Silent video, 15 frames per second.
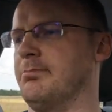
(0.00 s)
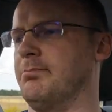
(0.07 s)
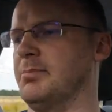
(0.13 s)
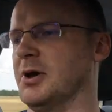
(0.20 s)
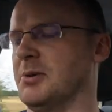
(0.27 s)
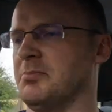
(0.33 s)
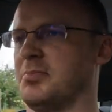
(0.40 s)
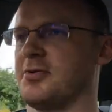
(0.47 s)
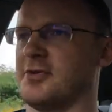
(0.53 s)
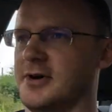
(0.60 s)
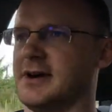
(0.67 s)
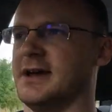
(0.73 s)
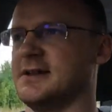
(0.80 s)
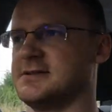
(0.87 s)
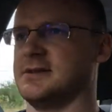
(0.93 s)
But
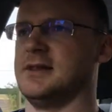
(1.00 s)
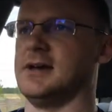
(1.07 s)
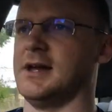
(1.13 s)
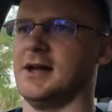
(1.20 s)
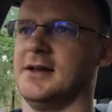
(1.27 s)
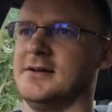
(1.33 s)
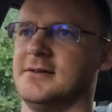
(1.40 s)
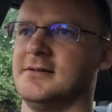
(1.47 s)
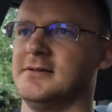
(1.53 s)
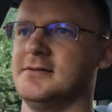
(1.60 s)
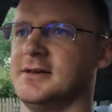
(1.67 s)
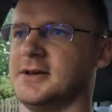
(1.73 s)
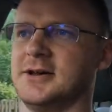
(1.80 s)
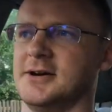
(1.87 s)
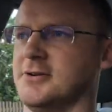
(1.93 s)
prior to that,
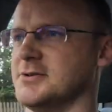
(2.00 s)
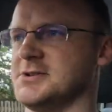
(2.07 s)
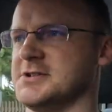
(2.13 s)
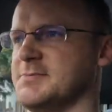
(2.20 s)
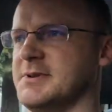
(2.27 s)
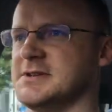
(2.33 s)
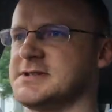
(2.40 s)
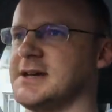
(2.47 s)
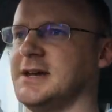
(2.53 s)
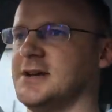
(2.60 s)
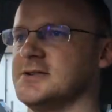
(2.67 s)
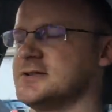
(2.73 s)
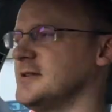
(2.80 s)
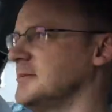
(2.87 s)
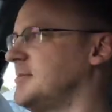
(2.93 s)
the car had just been sat
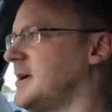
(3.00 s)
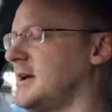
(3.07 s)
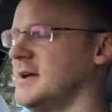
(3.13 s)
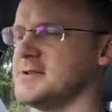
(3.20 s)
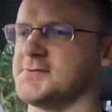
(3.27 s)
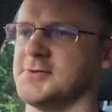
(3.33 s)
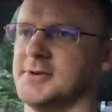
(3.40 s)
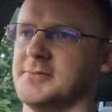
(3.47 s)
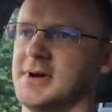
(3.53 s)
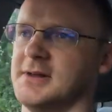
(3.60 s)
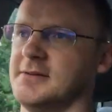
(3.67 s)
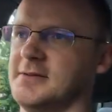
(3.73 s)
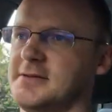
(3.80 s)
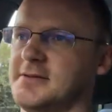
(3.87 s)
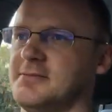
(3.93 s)
outside my house for a
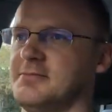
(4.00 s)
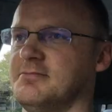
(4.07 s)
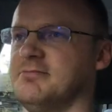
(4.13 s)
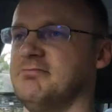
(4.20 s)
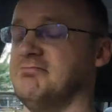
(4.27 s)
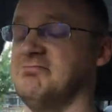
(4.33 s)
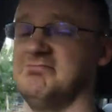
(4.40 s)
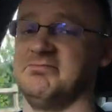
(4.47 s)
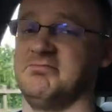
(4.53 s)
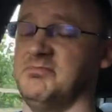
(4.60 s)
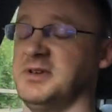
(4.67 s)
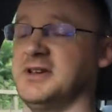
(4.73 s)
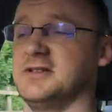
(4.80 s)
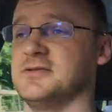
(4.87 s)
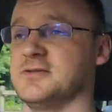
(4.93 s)
month
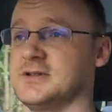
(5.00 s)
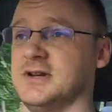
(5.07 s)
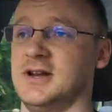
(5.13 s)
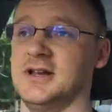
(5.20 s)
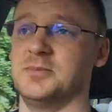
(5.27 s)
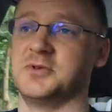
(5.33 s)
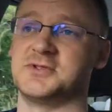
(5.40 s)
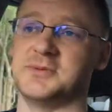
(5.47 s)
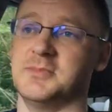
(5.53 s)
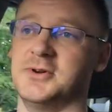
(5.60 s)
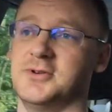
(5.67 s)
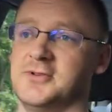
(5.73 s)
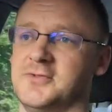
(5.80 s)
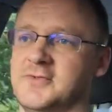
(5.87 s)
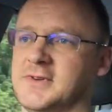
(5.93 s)
because it was unable to
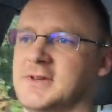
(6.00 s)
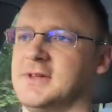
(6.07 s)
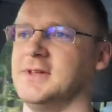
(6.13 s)
move.